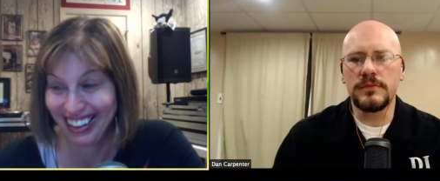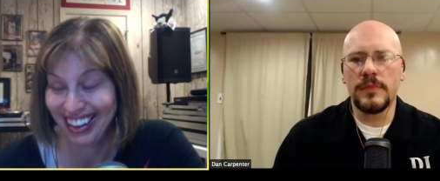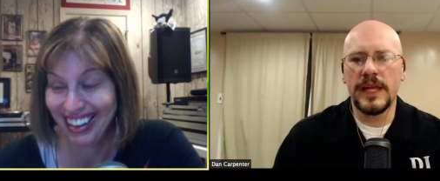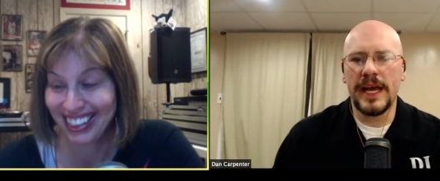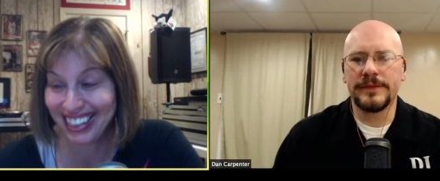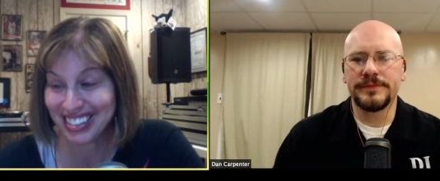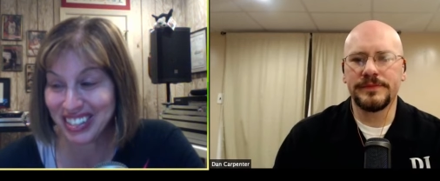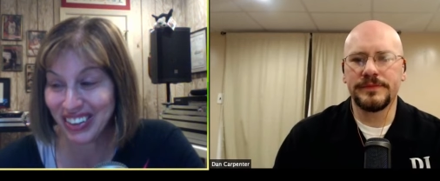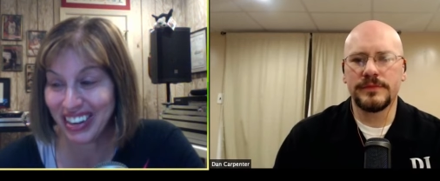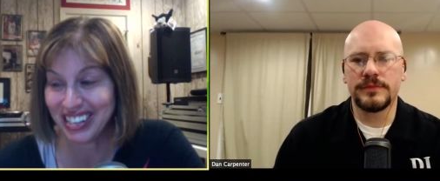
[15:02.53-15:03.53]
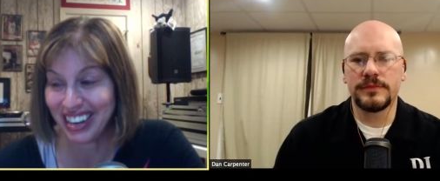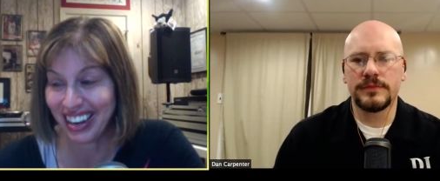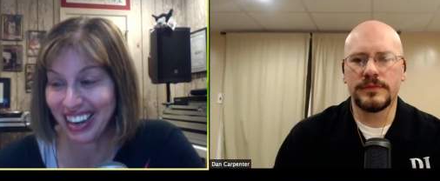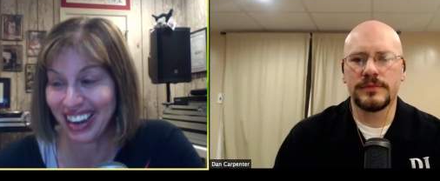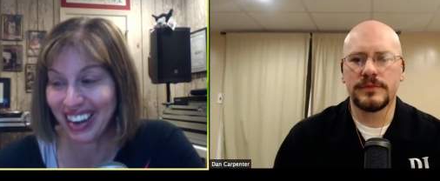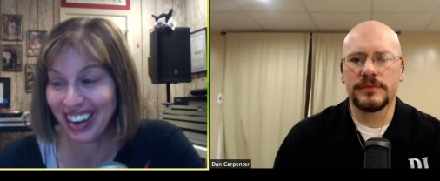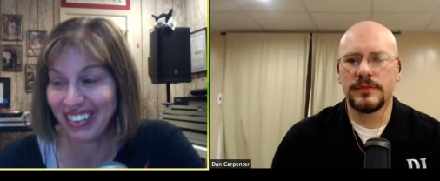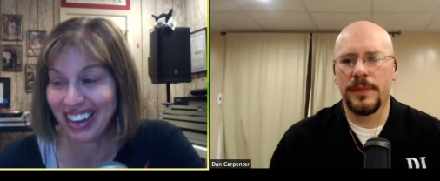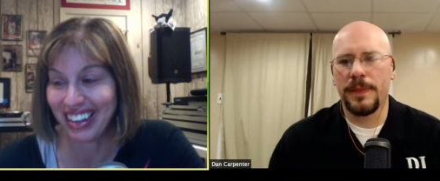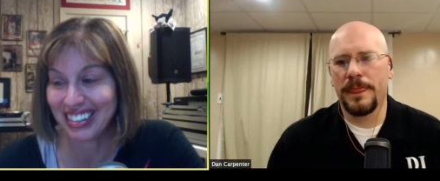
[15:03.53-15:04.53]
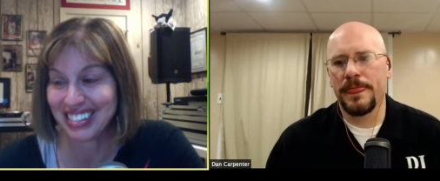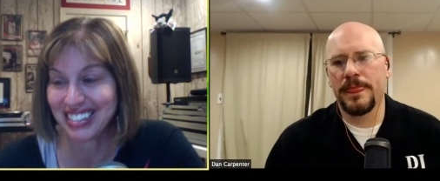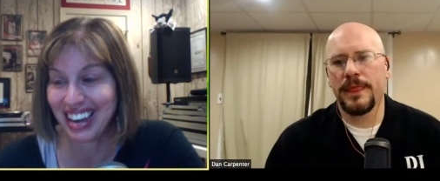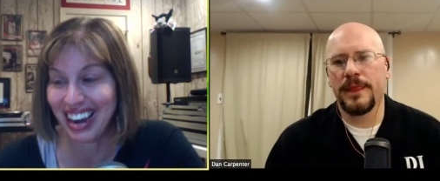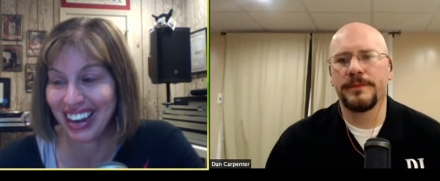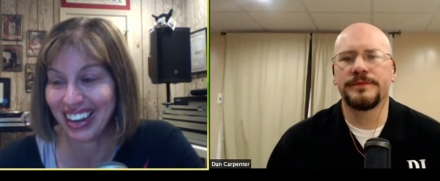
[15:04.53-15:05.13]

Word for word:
Speaker 1: that's crazy. I mean, that's, yeah.